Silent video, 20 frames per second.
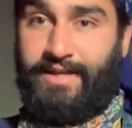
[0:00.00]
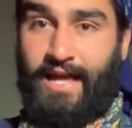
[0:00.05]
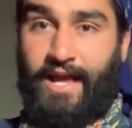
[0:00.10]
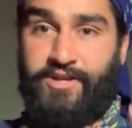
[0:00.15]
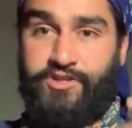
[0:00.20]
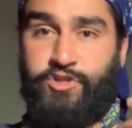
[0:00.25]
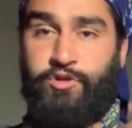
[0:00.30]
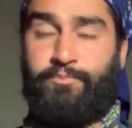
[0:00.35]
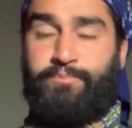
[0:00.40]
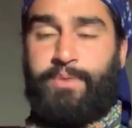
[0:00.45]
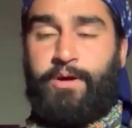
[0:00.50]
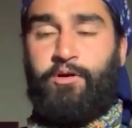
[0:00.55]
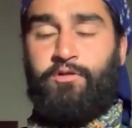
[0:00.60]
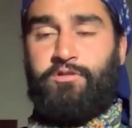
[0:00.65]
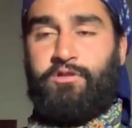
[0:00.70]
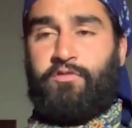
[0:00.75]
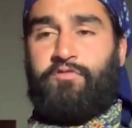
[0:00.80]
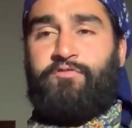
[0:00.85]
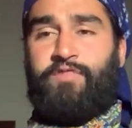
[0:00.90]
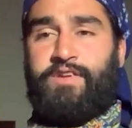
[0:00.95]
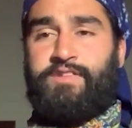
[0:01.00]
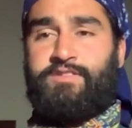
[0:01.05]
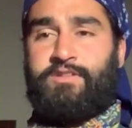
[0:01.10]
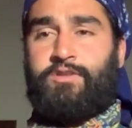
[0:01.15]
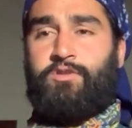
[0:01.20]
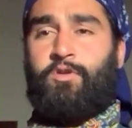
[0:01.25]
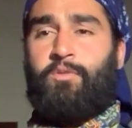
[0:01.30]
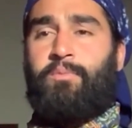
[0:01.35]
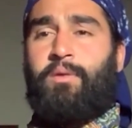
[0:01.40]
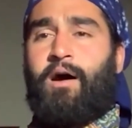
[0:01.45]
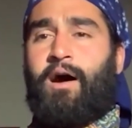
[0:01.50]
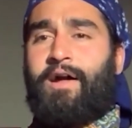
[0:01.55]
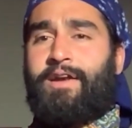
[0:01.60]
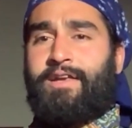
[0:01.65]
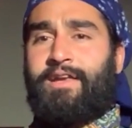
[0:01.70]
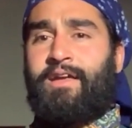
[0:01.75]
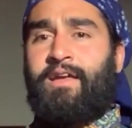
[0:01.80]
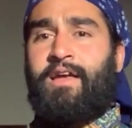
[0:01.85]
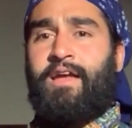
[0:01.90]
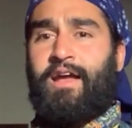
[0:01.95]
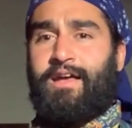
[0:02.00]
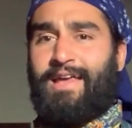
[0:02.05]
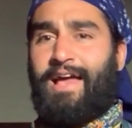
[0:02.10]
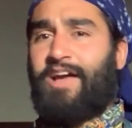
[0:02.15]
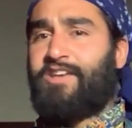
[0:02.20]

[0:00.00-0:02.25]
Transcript: Like as you build the physical body,